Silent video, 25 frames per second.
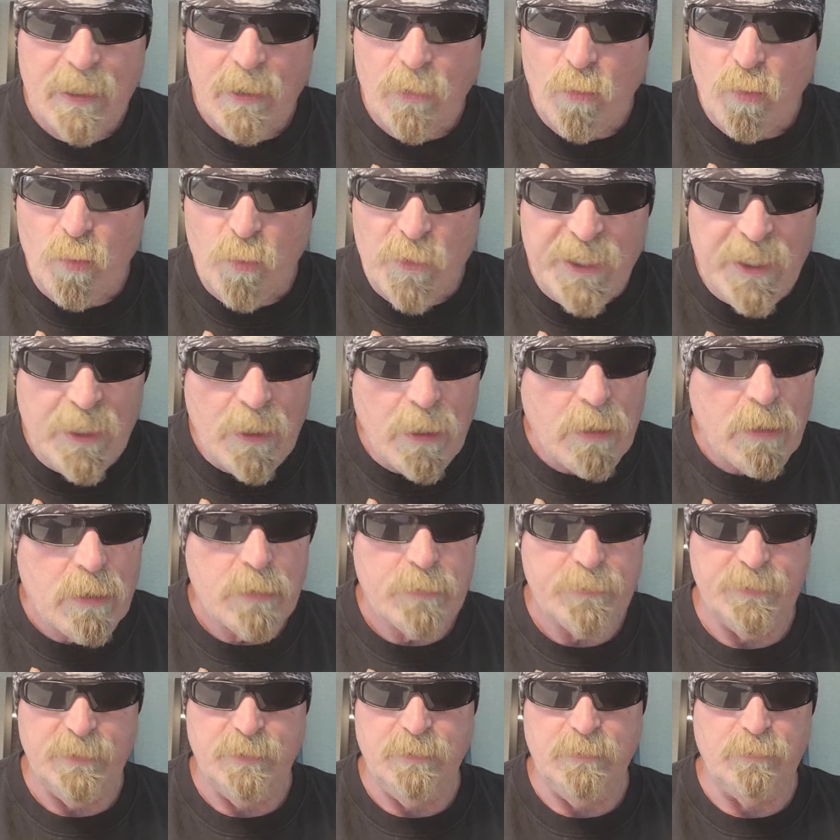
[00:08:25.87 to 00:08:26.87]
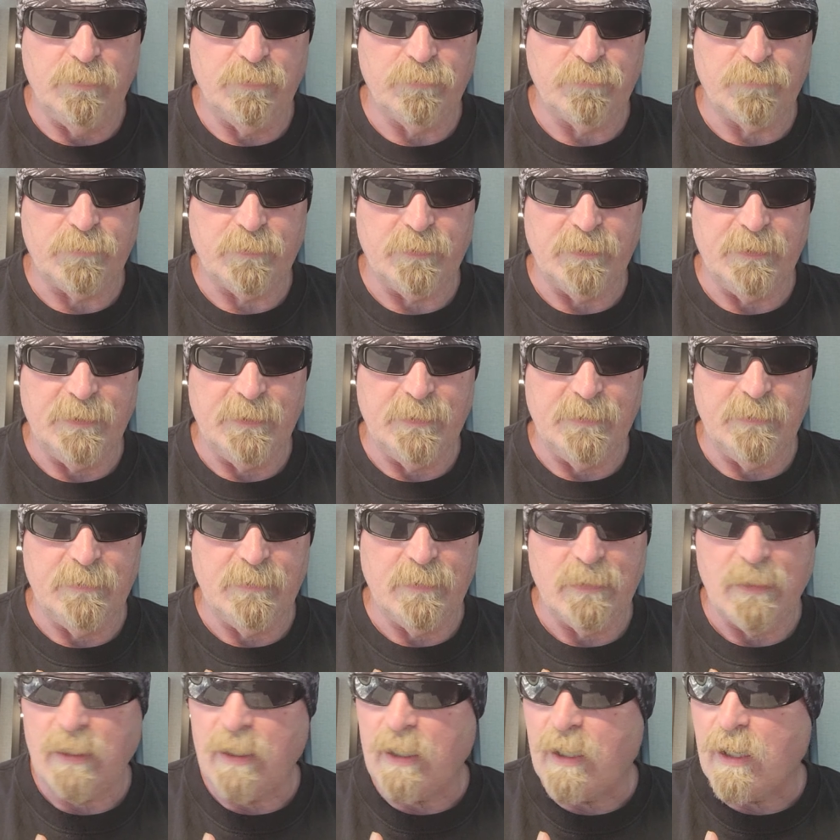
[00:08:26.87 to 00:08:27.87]
We are the useful end.
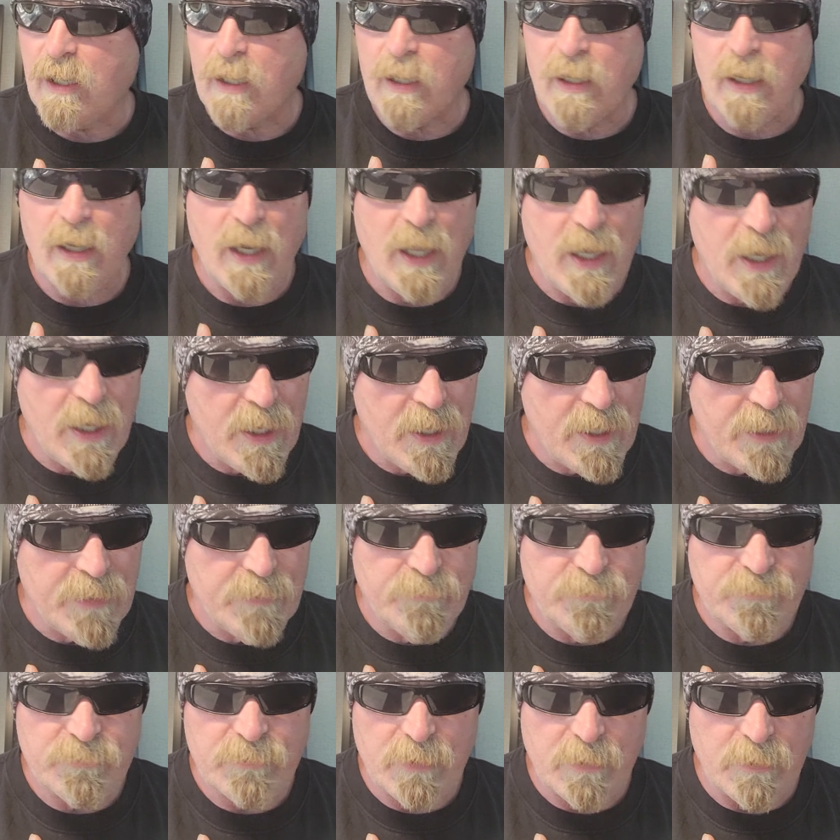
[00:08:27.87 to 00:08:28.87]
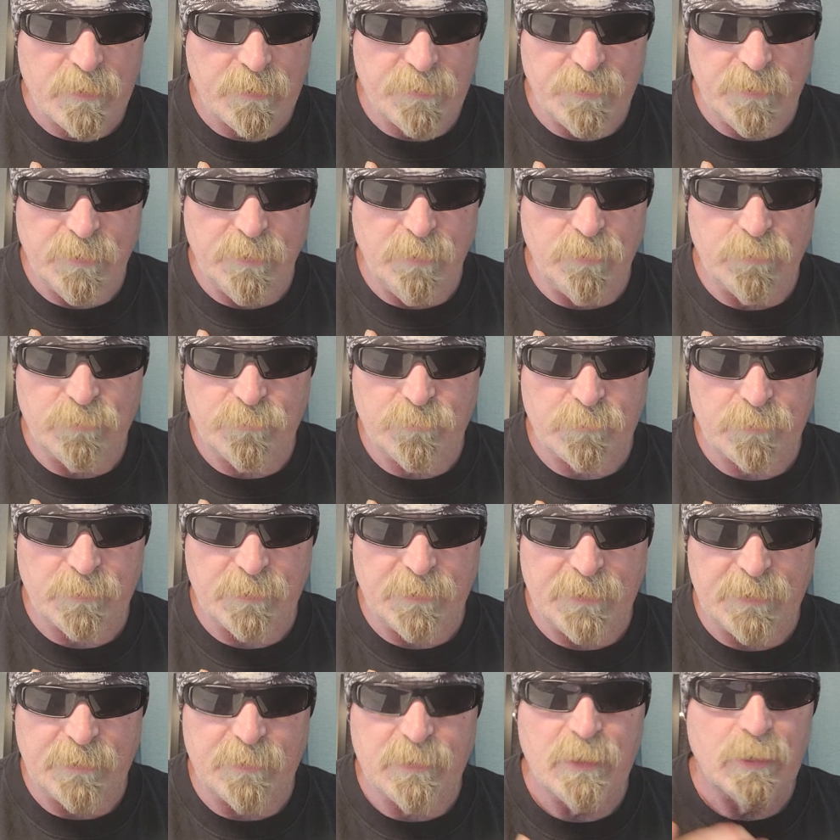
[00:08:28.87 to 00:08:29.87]
Our lives are the useful
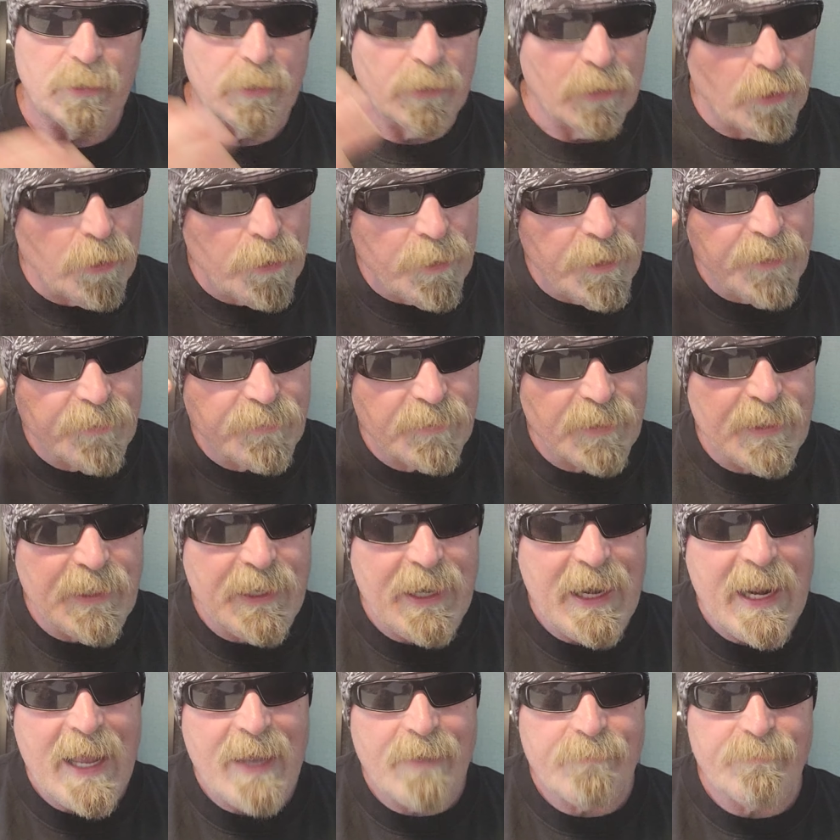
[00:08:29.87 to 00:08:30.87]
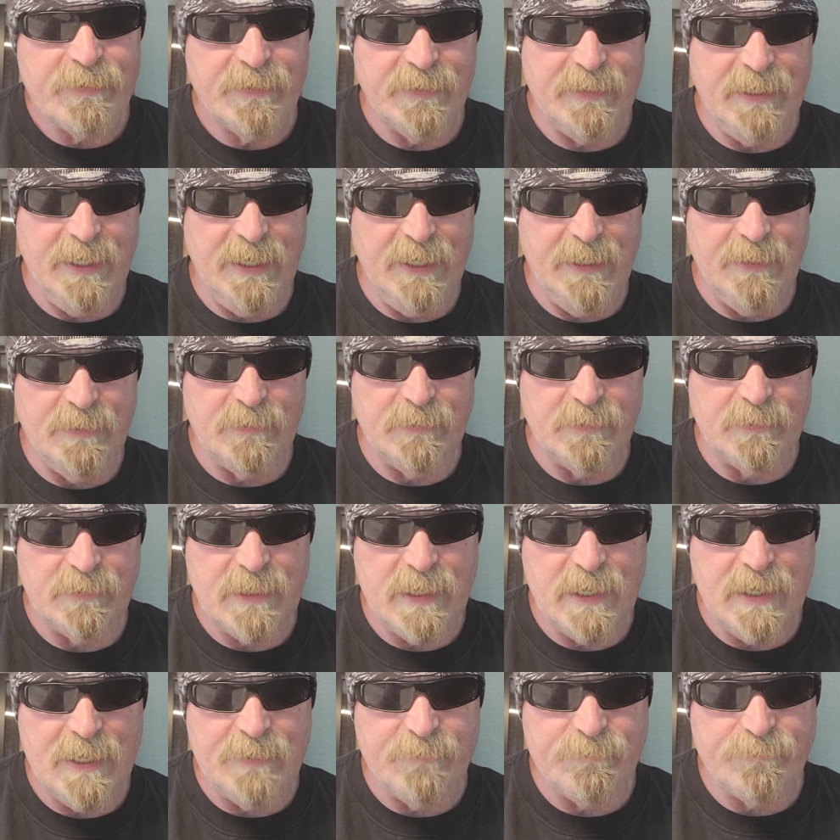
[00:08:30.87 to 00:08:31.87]
end. Learning to navigate
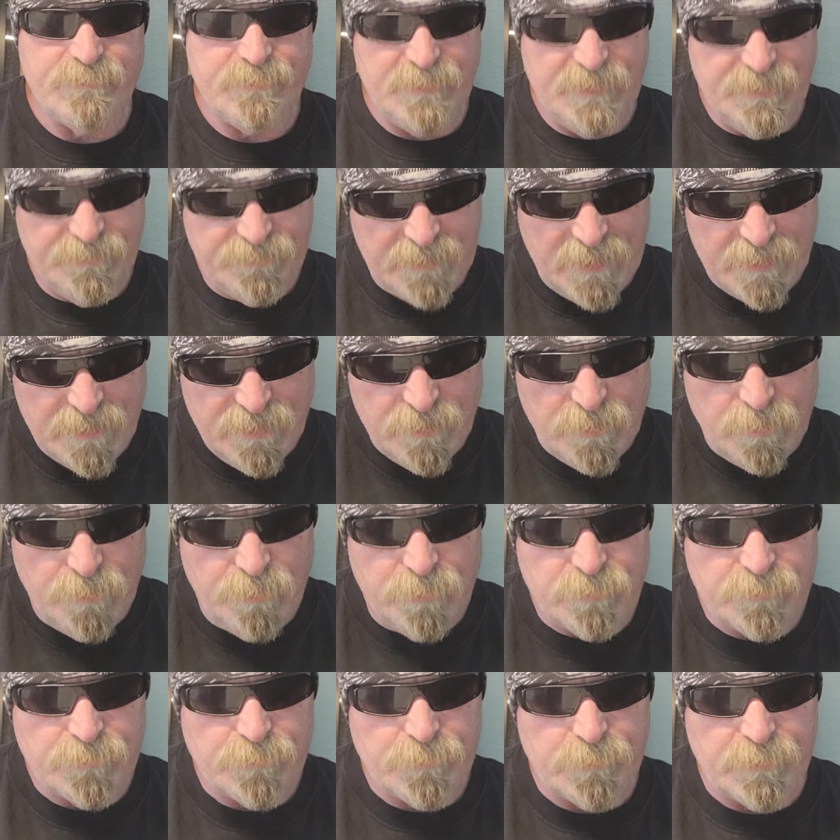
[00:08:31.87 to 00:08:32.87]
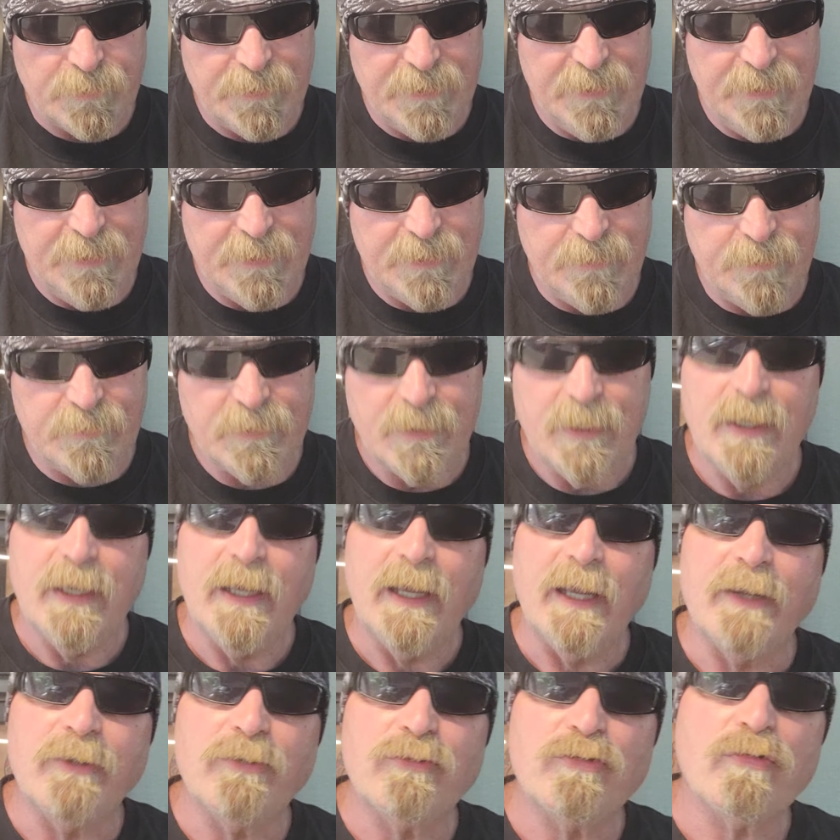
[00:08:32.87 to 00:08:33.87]
life is a useful end,
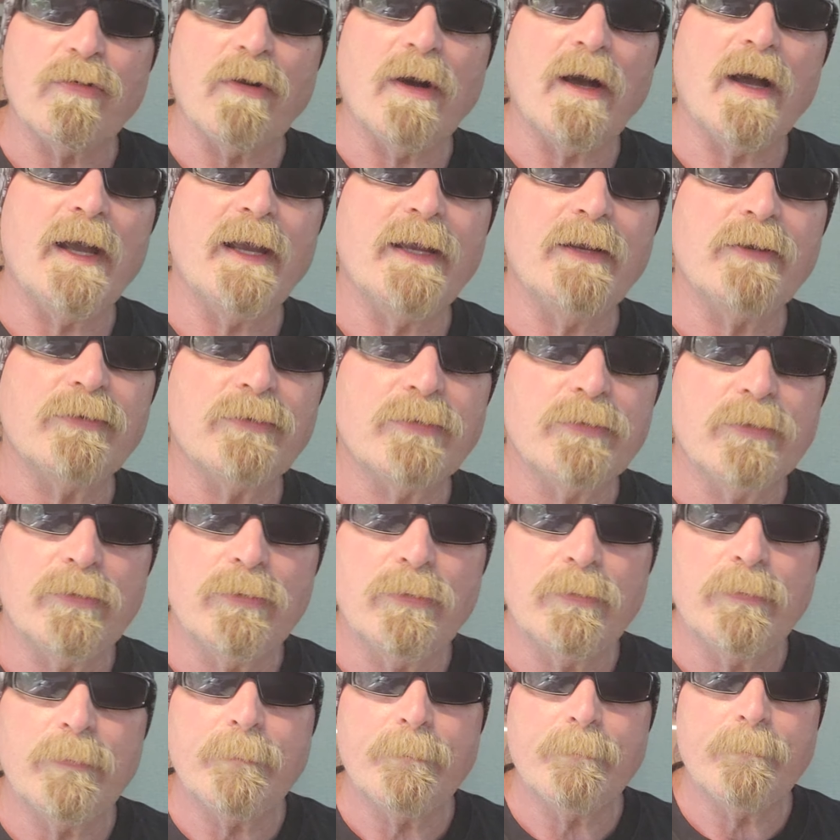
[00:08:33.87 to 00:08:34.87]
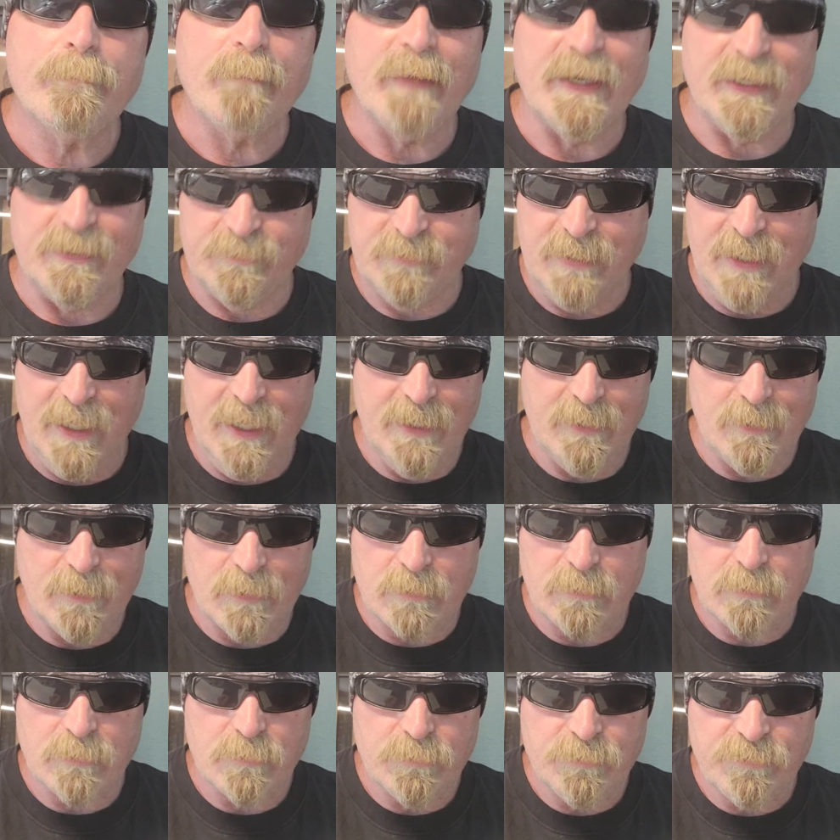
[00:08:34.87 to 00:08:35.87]
and trying to maintain our
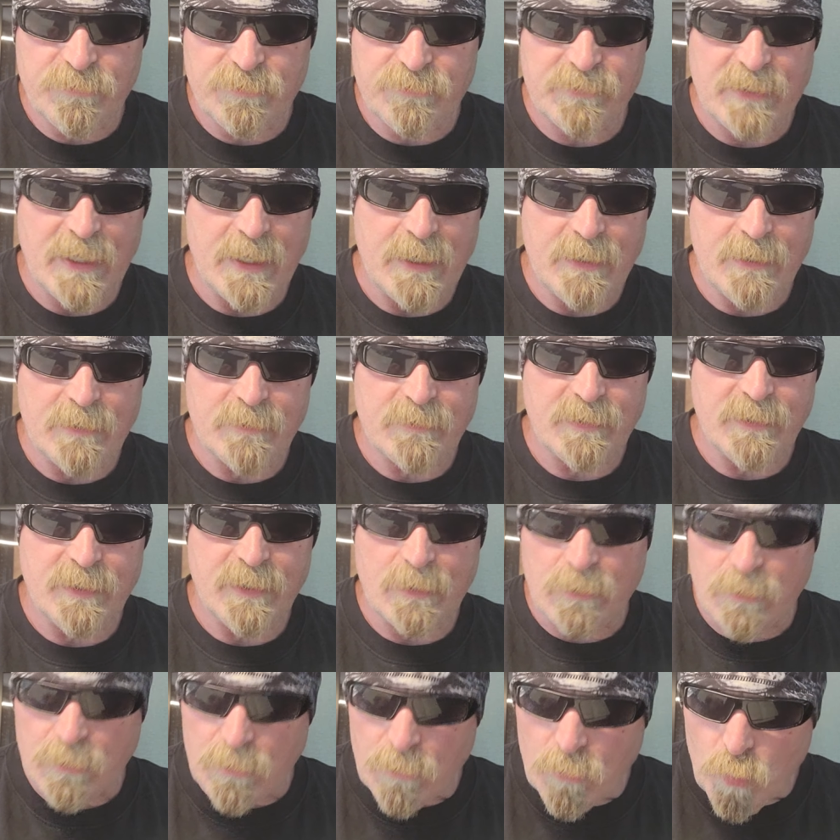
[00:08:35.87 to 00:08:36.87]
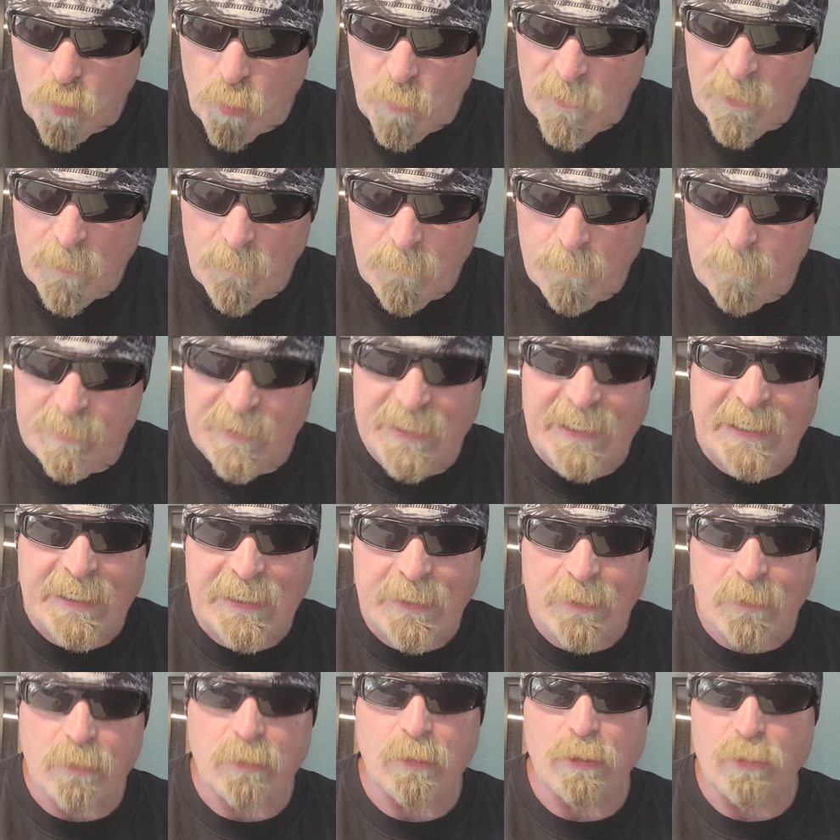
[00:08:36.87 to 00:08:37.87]
own sanity, our own
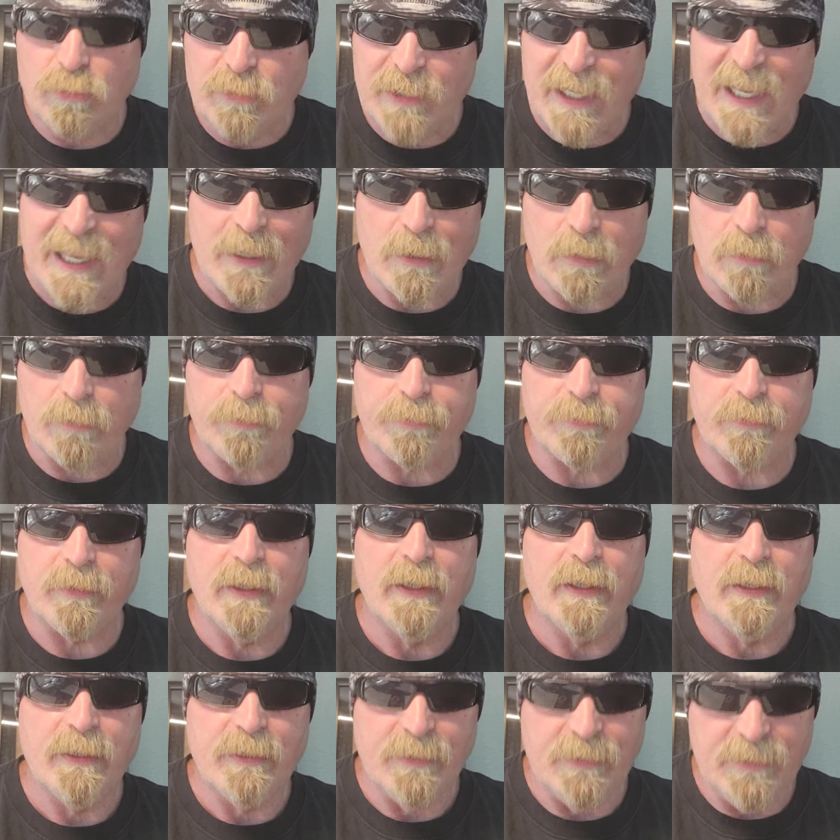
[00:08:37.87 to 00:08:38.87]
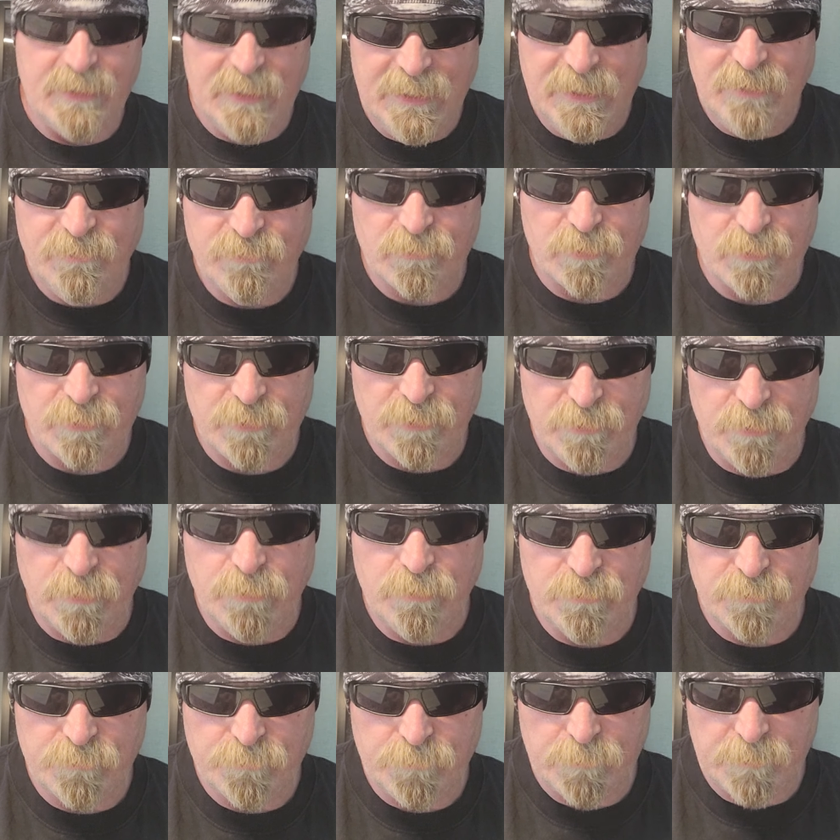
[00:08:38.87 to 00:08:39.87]
well-being, our own health. These are
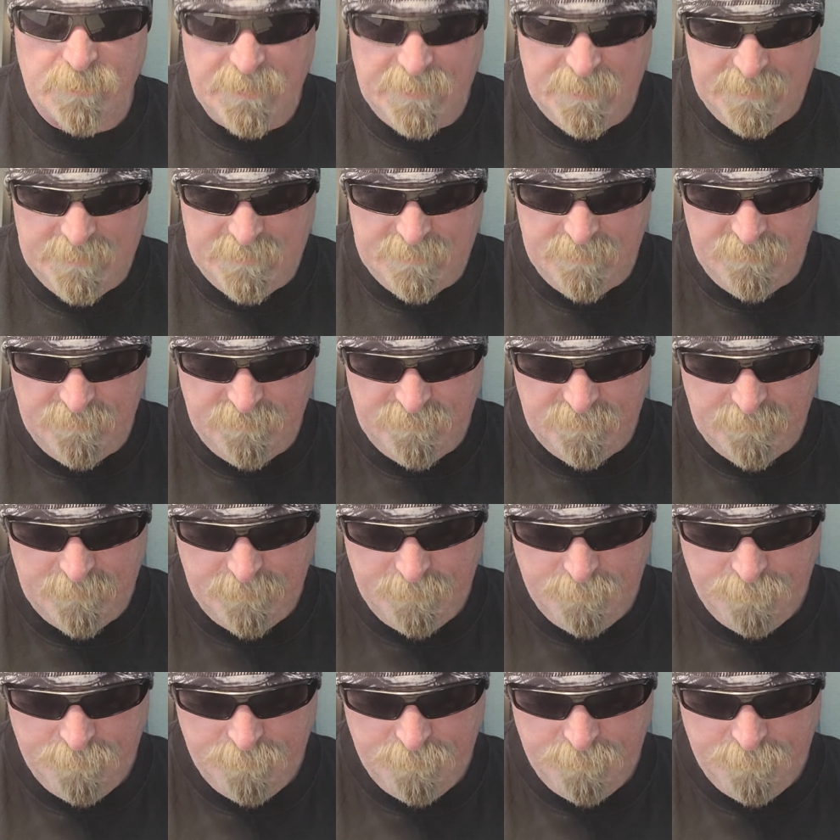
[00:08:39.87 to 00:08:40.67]
useful ends.